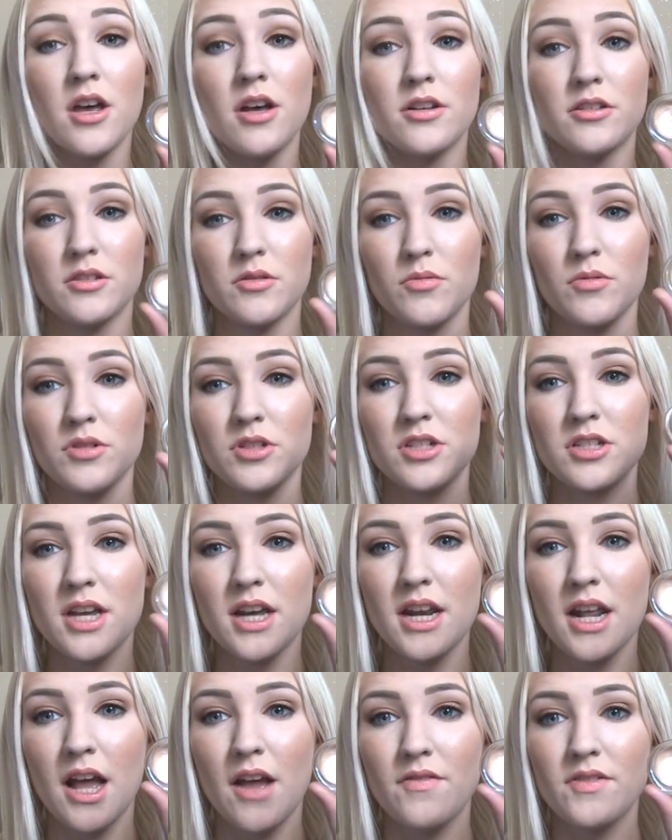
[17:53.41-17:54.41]
So we'll just
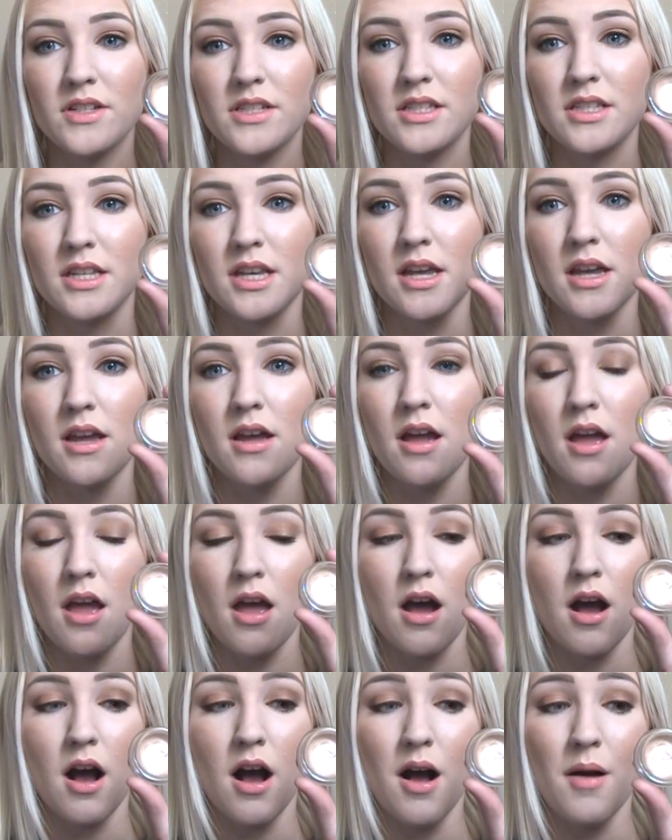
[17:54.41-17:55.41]
kind of have to see,
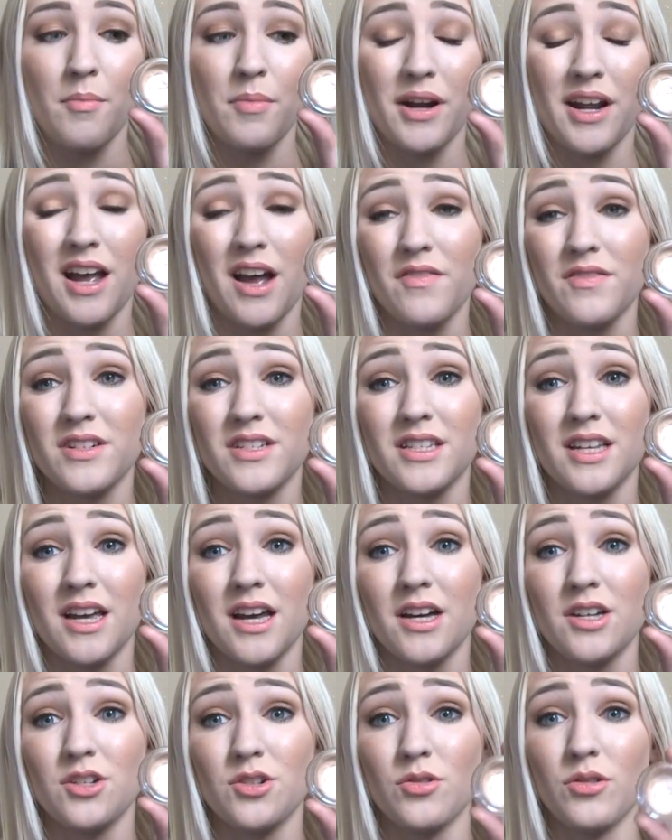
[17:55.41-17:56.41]
but I have to say
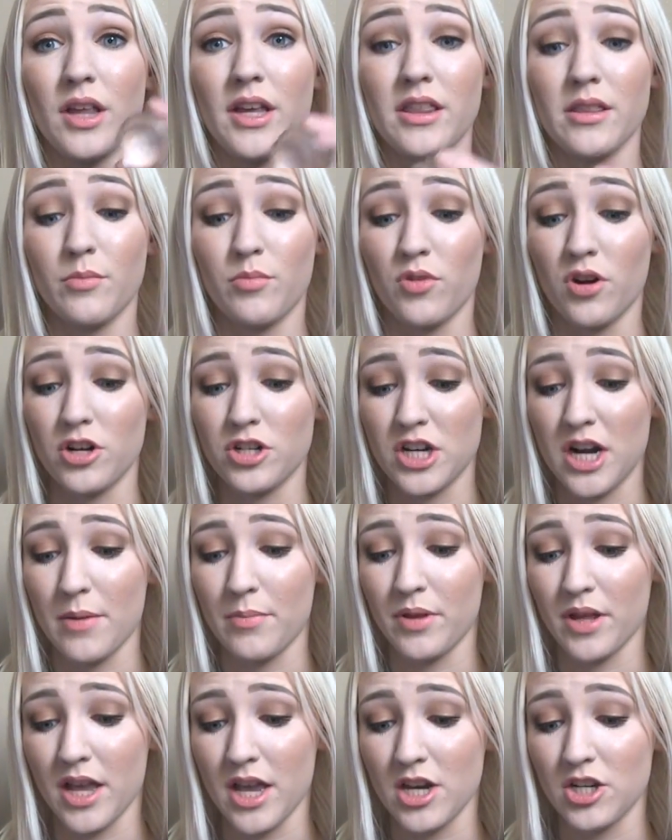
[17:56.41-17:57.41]
I do like the brush
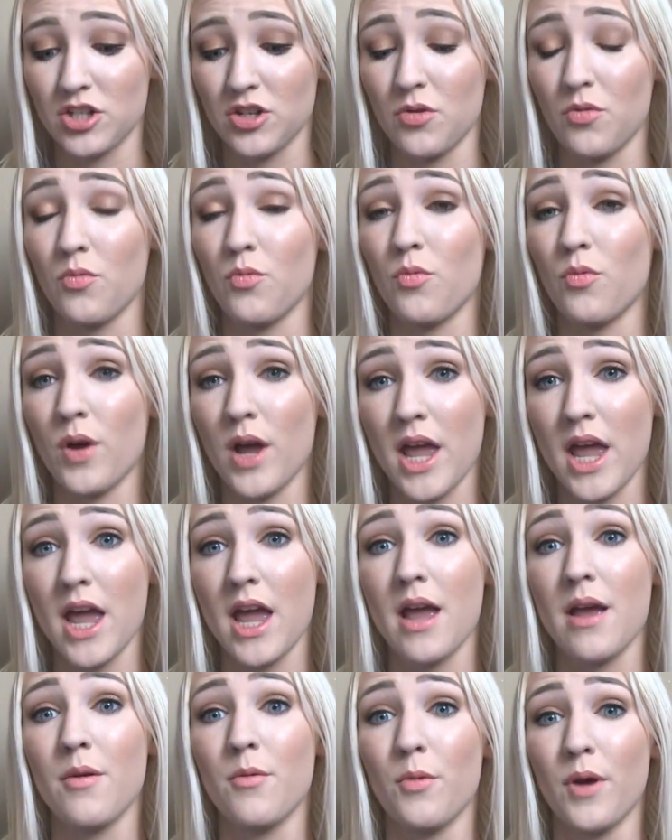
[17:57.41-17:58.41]
application
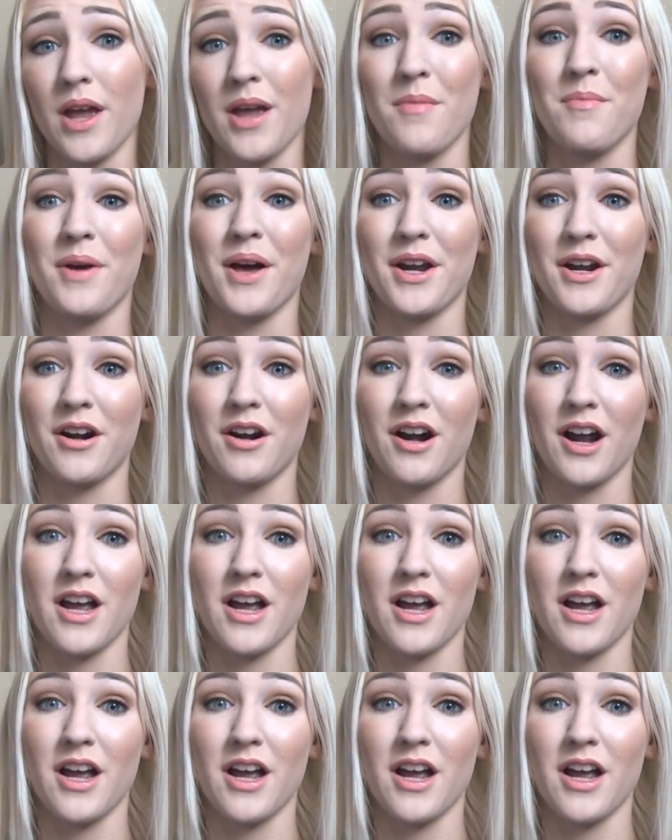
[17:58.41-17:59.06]
way, way better.